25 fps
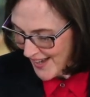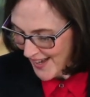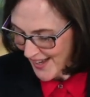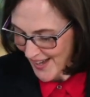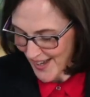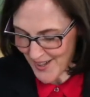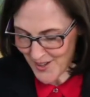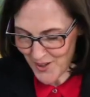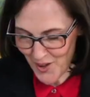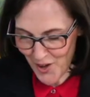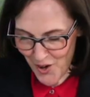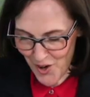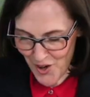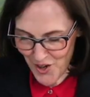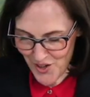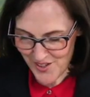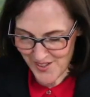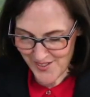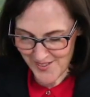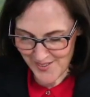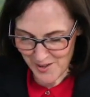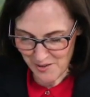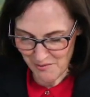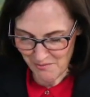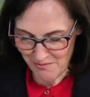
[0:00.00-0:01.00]
and
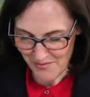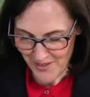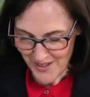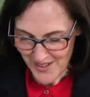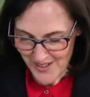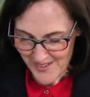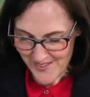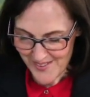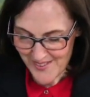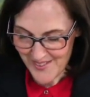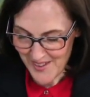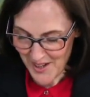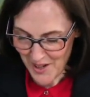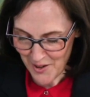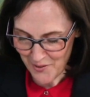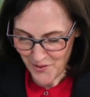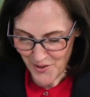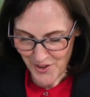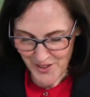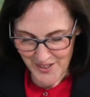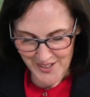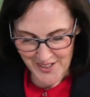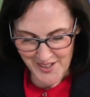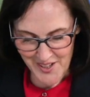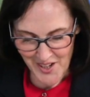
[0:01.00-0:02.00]
awesome
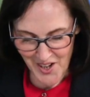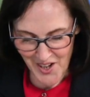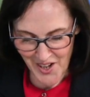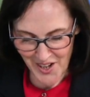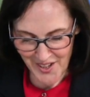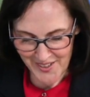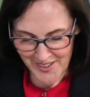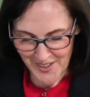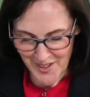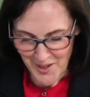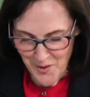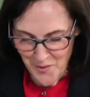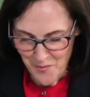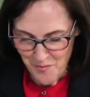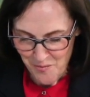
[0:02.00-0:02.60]
sovereign God.